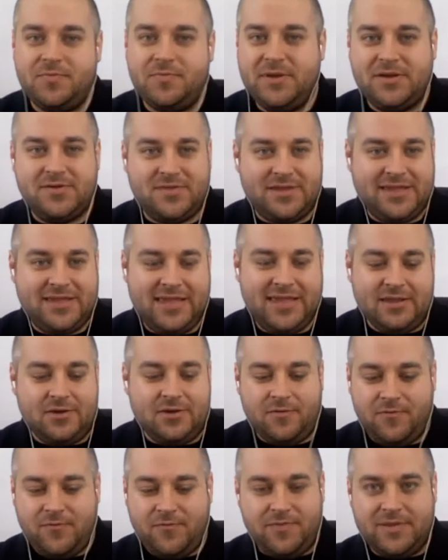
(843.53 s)
Because again,
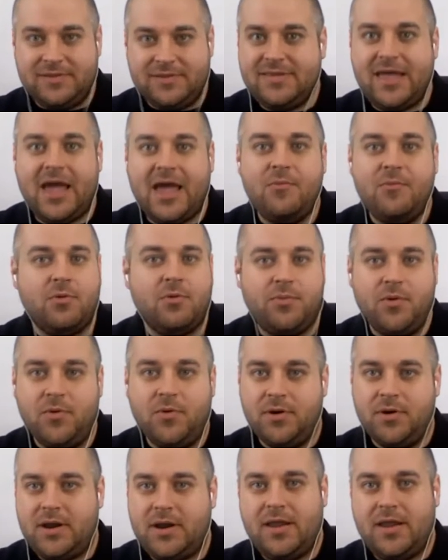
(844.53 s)
from the time we're
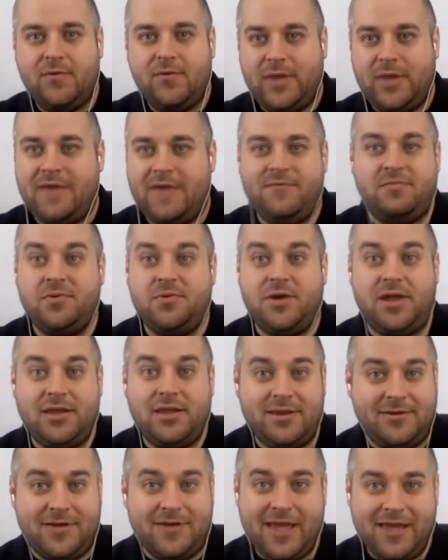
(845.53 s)
born, we have a brand.
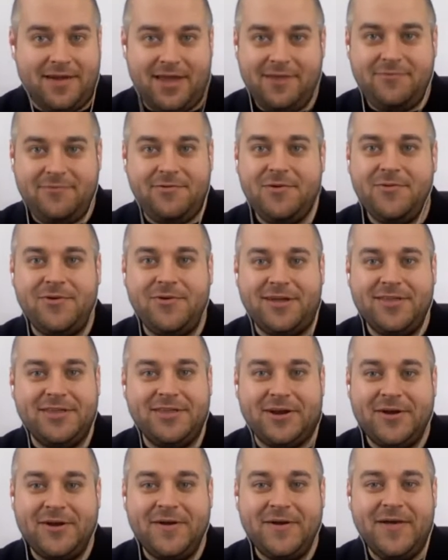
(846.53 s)
Everyone,
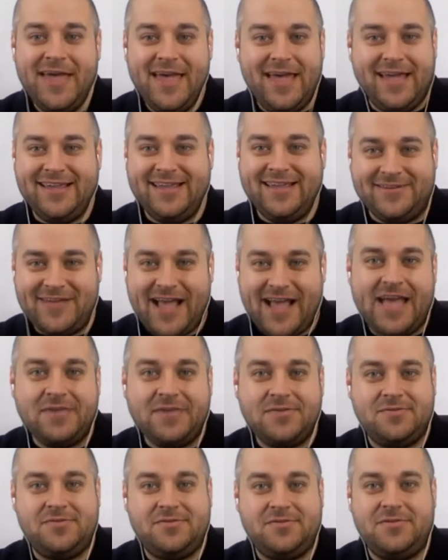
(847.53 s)
again,
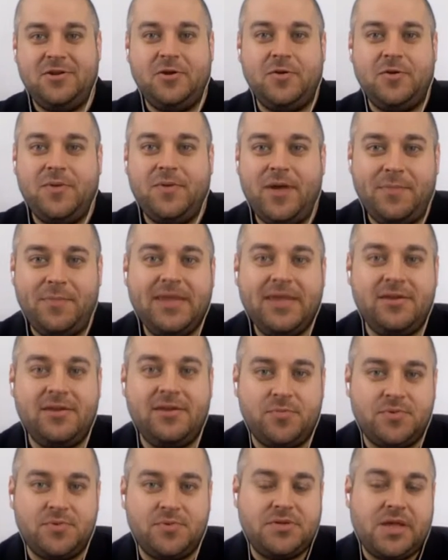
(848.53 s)
has this, opinion
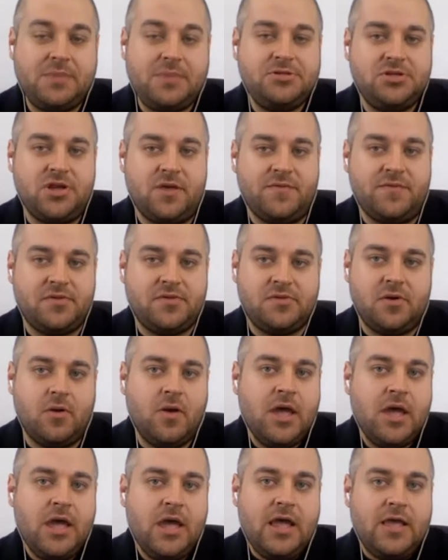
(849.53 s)
or perception of us. So
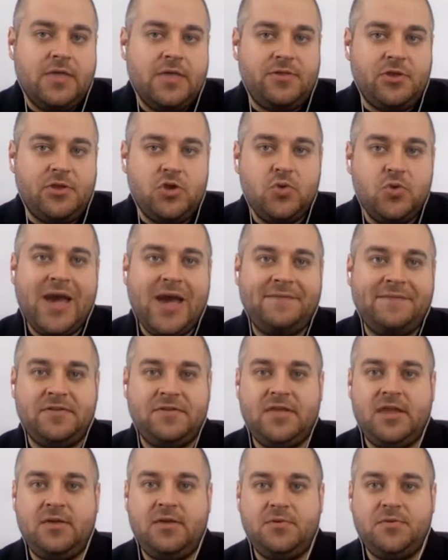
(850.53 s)
you have to
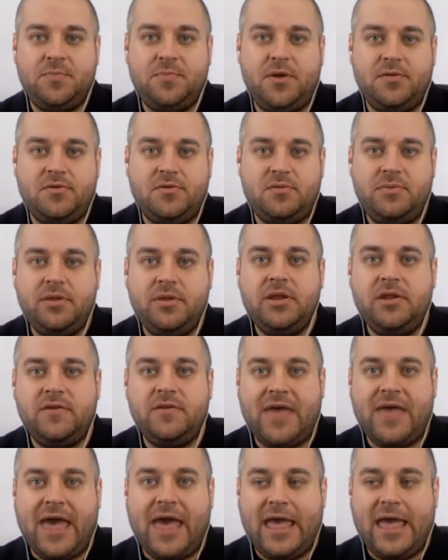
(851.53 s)
take responsibility of
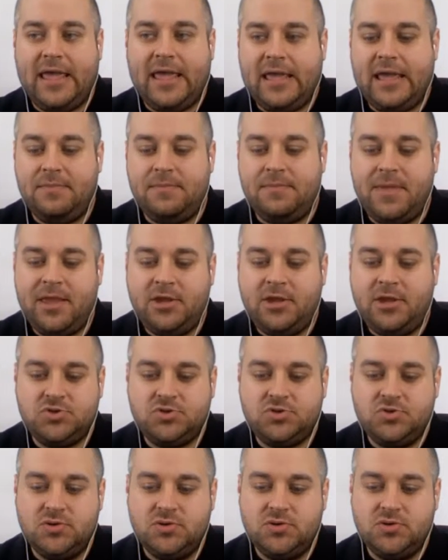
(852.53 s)
that and make
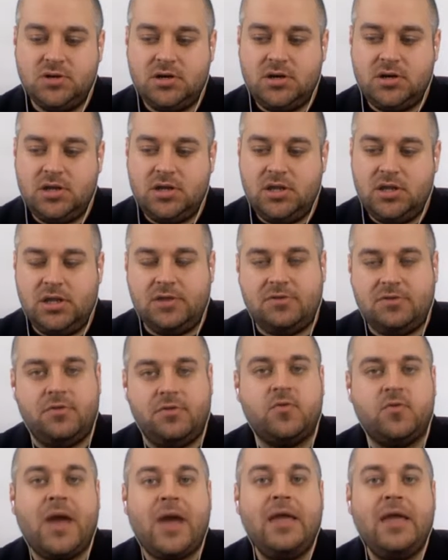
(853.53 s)
sure it's
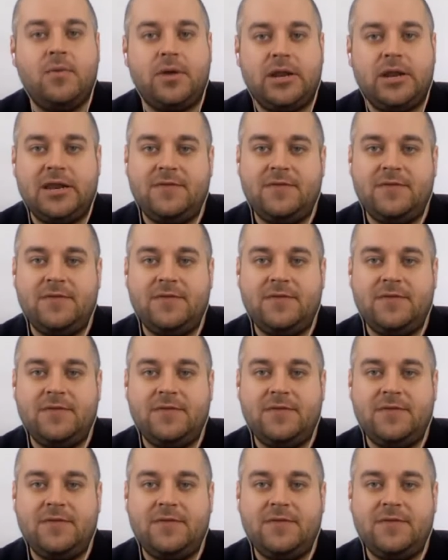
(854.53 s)
the right one.